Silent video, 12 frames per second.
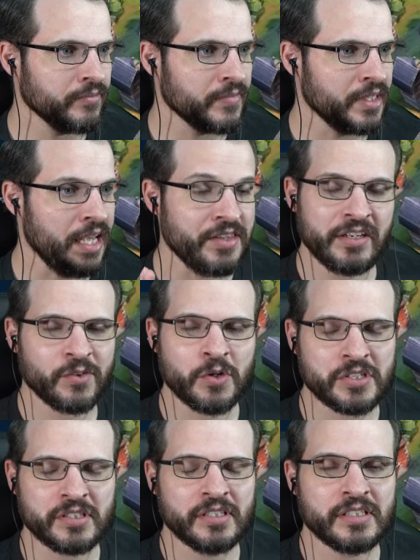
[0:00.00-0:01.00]
and then of course
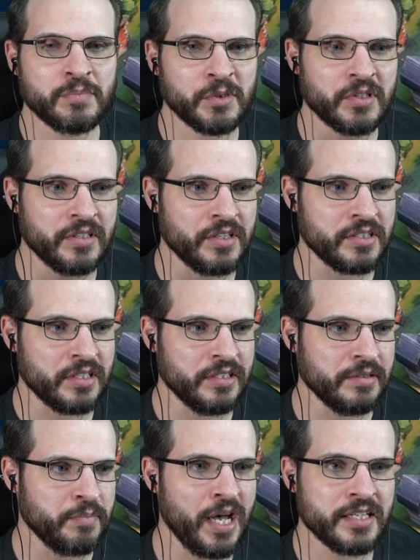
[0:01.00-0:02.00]
the
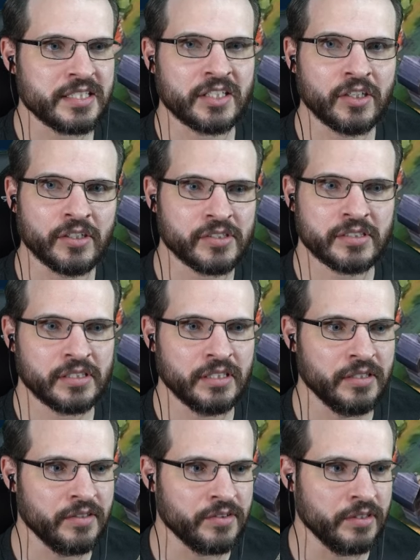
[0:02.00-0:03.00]
policy cards,
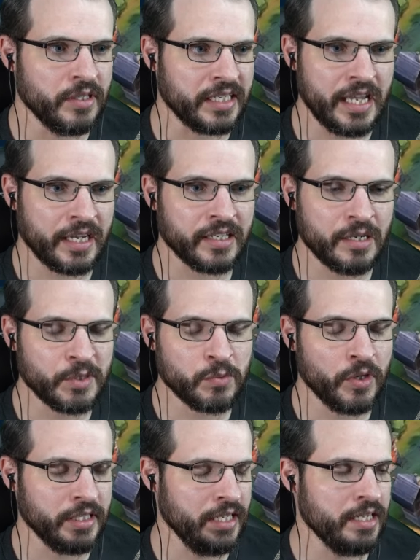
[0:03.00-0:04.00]
the economic
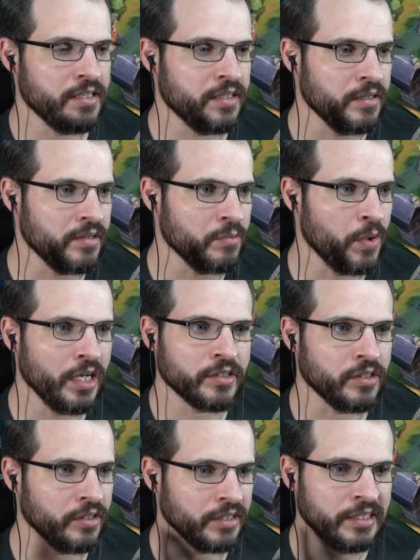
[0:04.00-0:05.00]
one and the wild
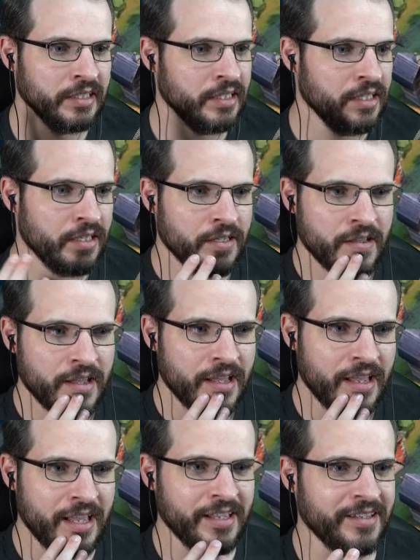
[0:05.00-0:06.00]
card.
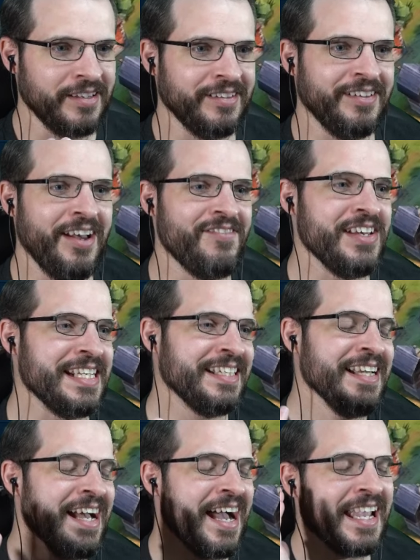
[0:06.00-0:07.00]
I mean,
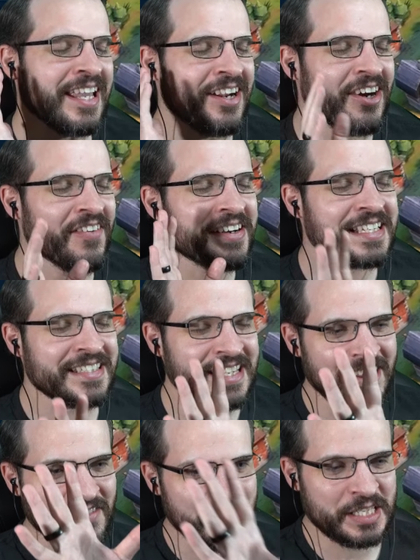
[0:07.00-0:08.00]
I can already see how
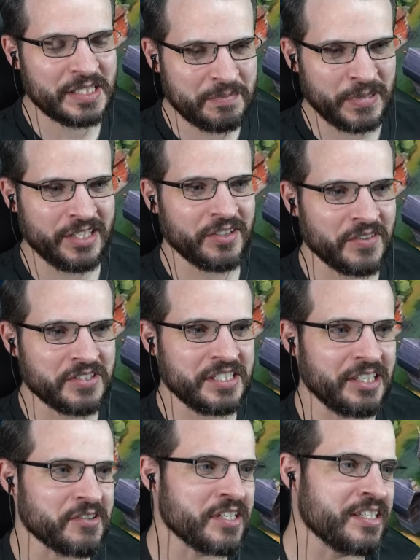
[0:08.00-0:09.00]
this particular
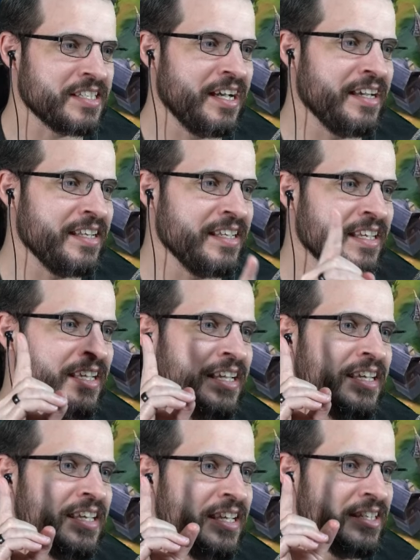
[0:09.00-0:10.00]
secret society
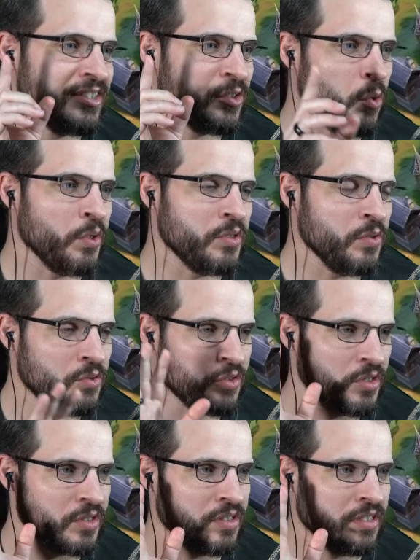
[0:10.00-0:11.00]
is going to just